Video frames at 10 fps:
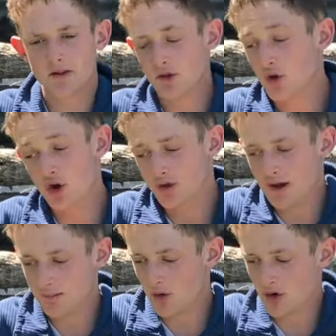You could.
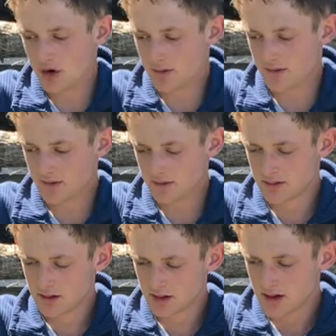I'm not going to,
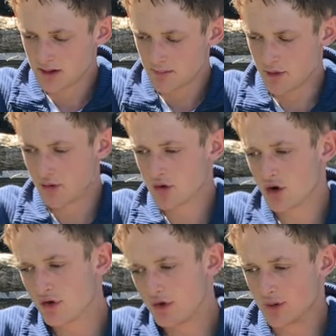but you
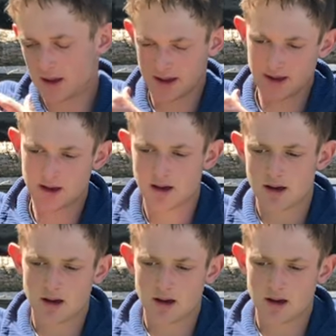could do like a